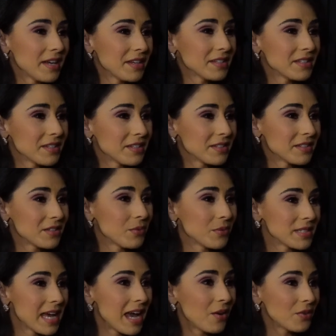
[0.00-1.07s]
into
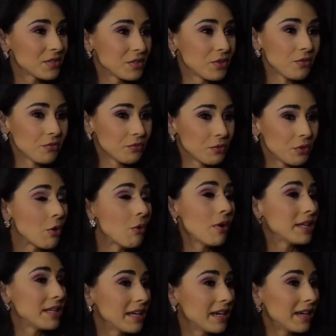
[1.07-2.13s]
someone's house and you have no
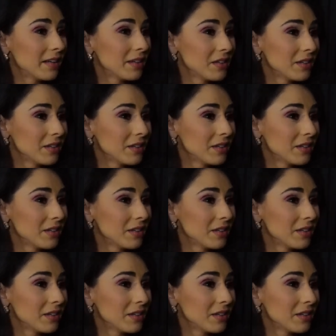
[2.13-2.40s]
idea.